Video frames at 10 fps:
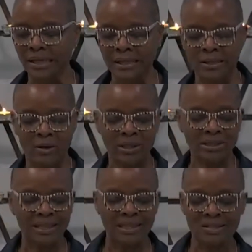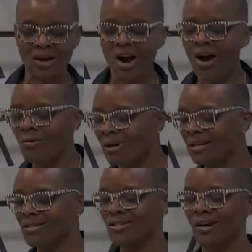Knowing that it is
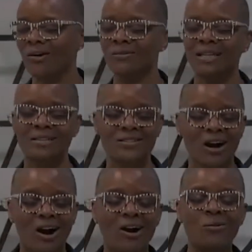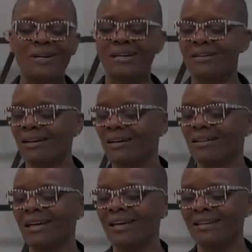already so, that it's already done,
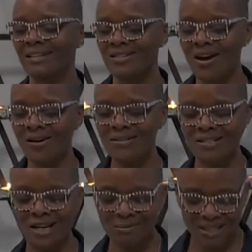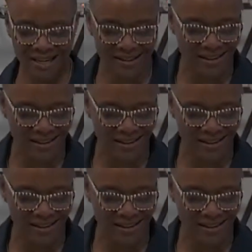let us all just come together